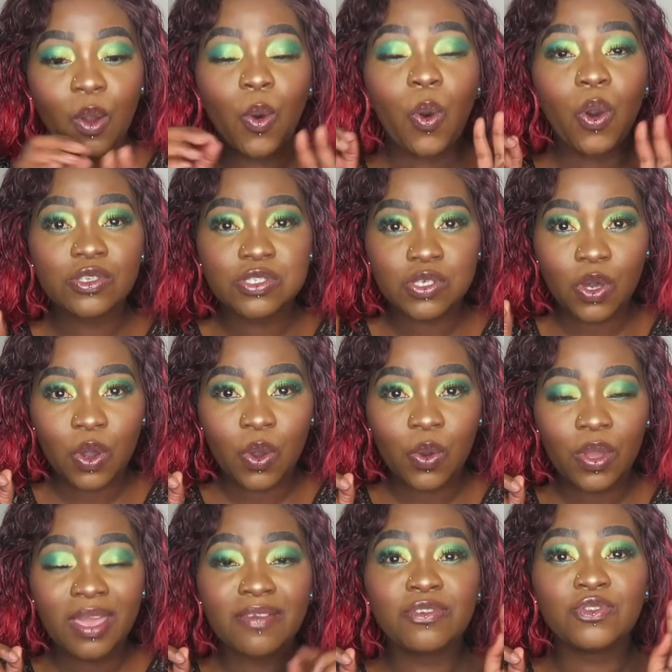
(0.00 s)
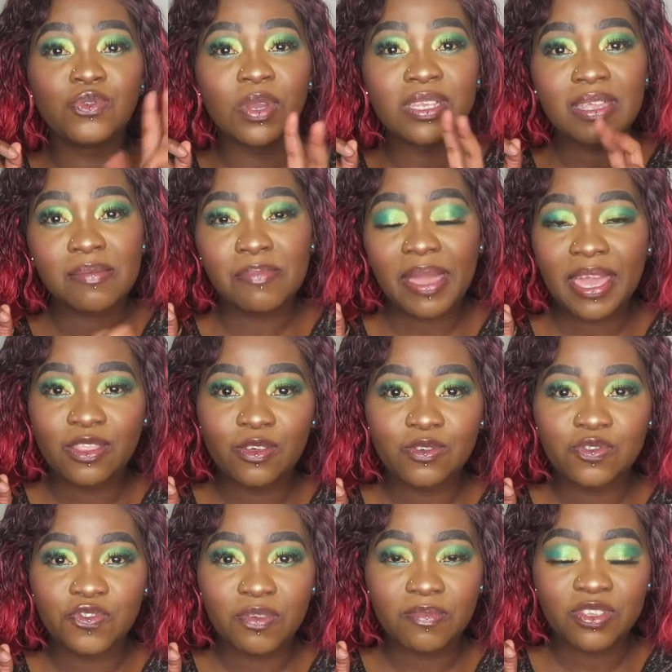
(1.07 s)
Also, if you do end up buying
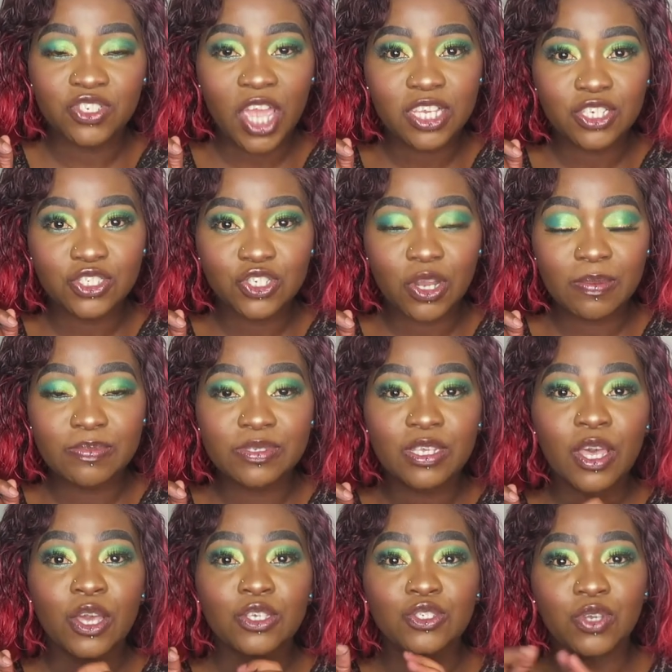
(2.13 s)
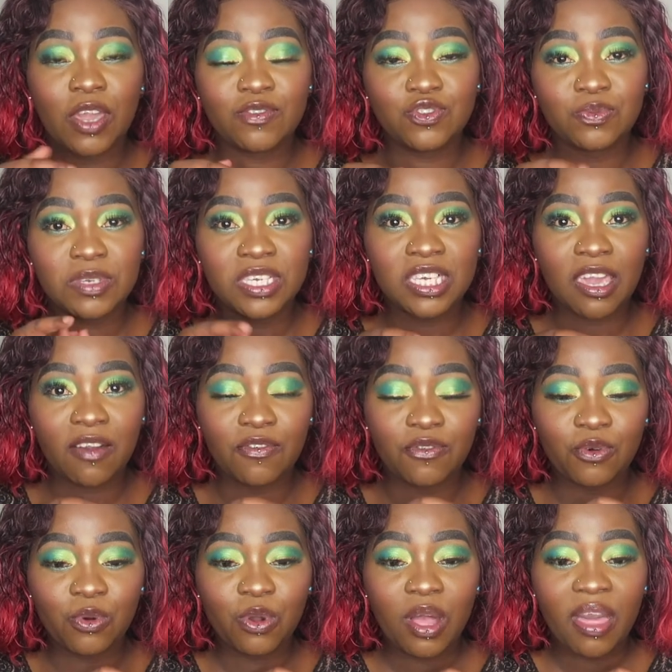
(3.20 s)
those from the China shops, you have to be
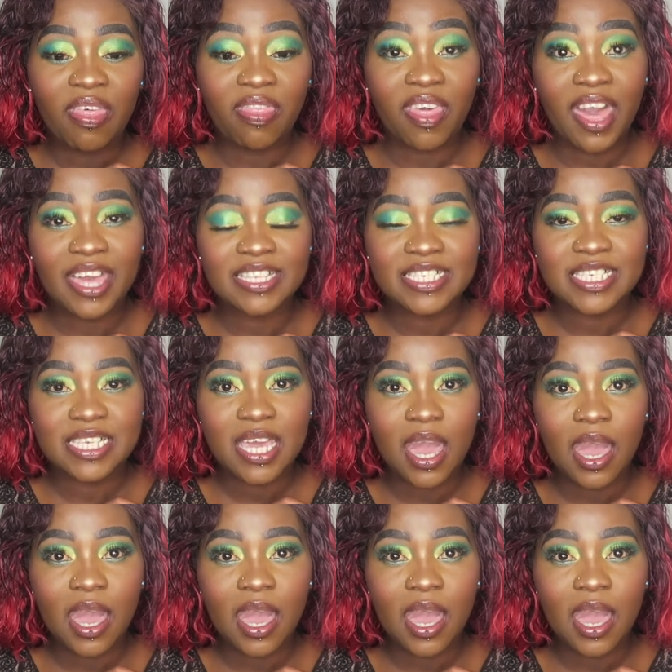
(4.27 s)
careful that